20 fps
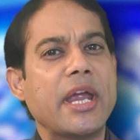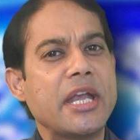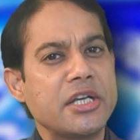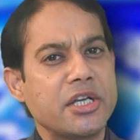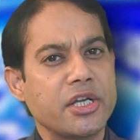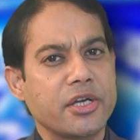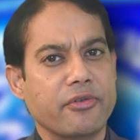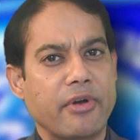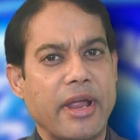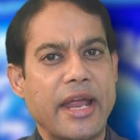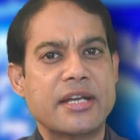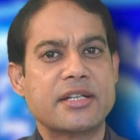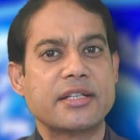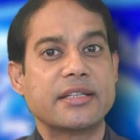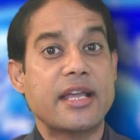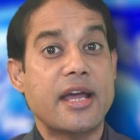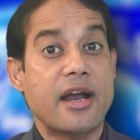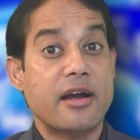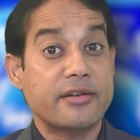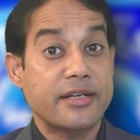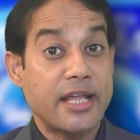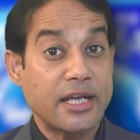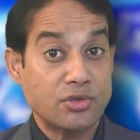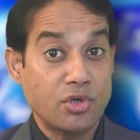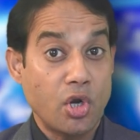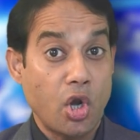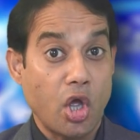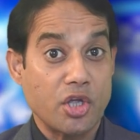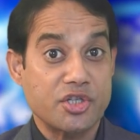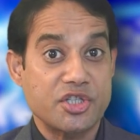integrate their
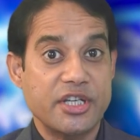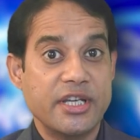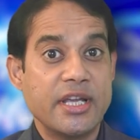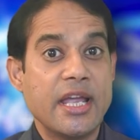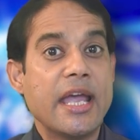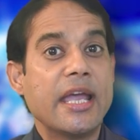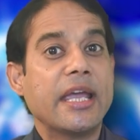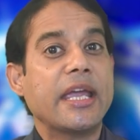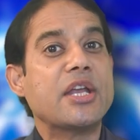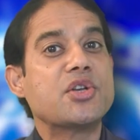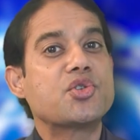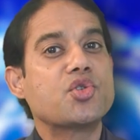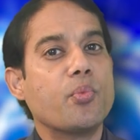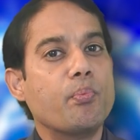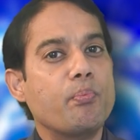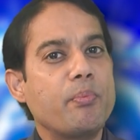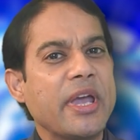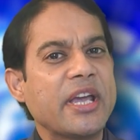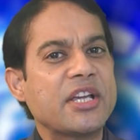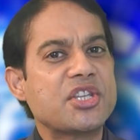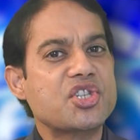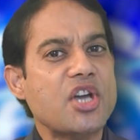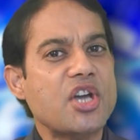technology into Big